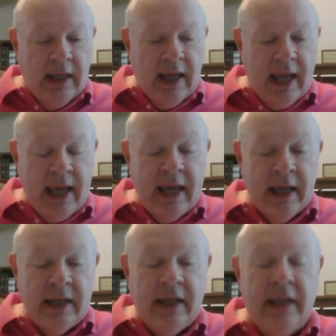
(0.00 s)

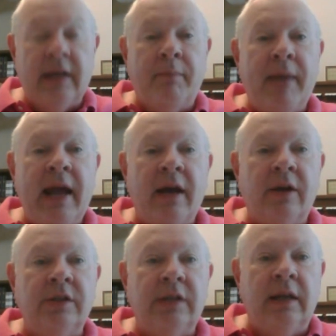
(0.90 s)
and it
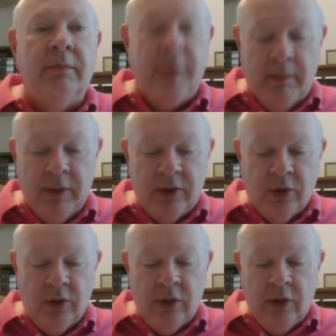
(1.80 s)
abounds in
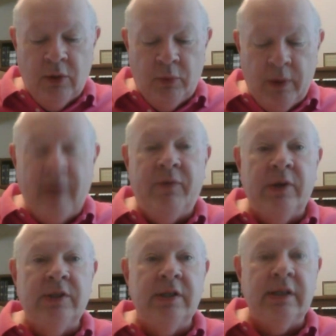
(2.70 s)
biblical
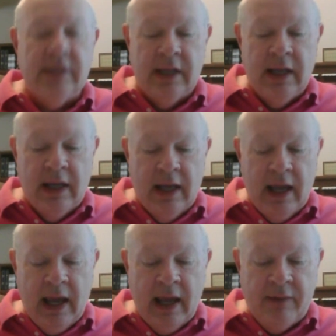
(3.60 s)
references
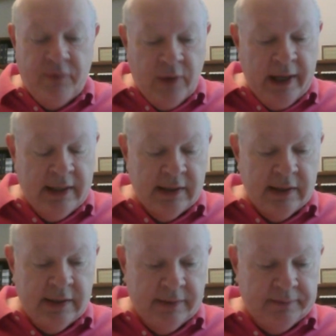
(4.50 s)
and
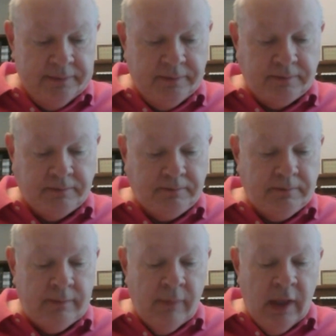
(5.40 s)
phrases.
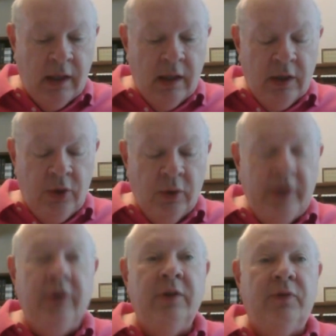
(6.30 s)
You'll
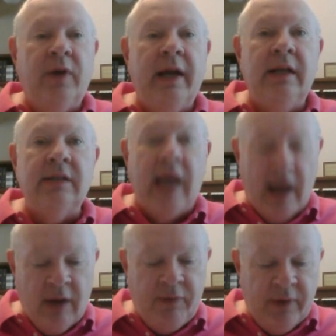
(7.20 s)
hear the phrase
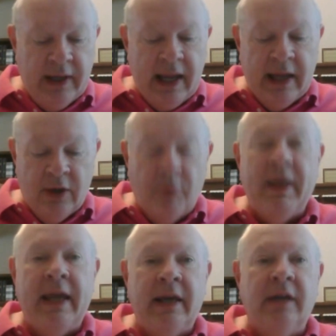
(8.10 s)
Alpha and
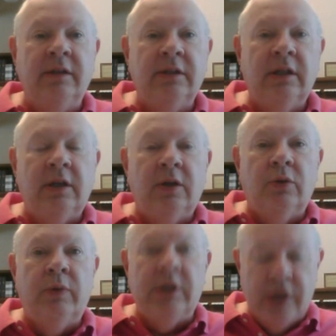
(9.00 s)
Omega,
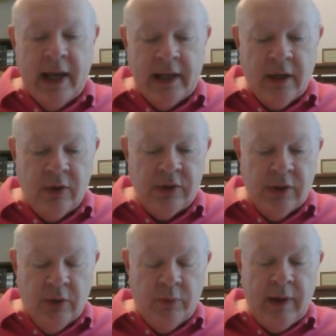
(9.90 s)
which echoes
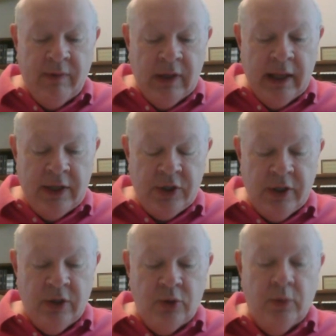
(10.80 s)

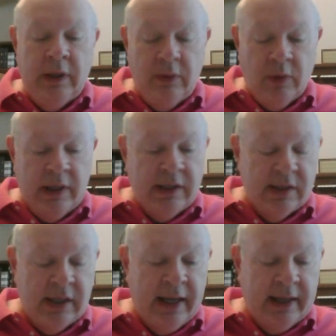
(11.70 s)
Revelation
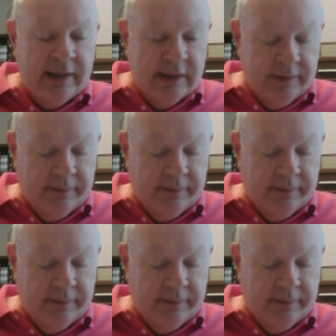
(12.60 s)
21:6.